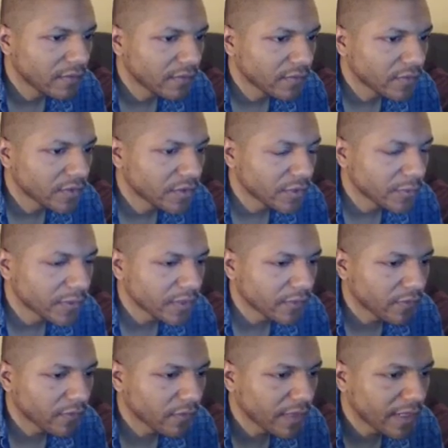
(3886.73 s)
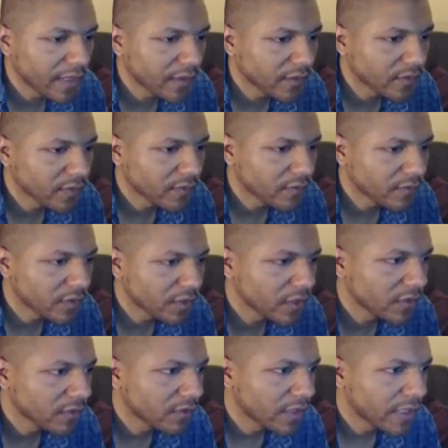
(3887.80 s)
She jumps off the grass. She
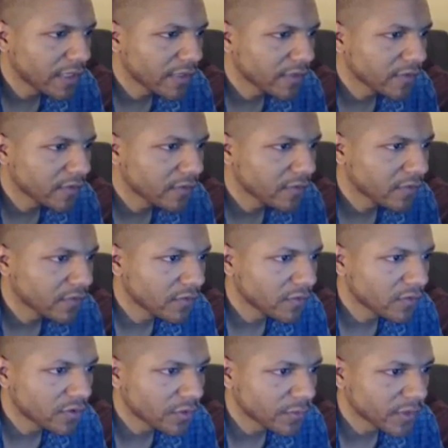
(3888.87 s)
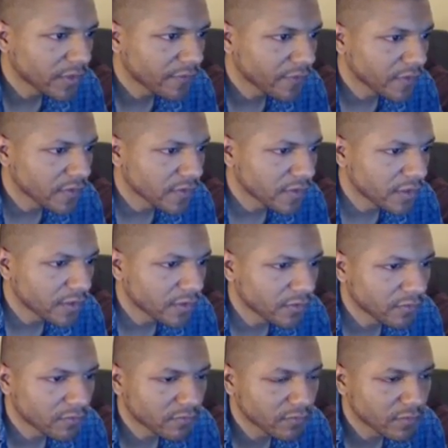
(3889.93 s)
gets grass. She jumps off the snow.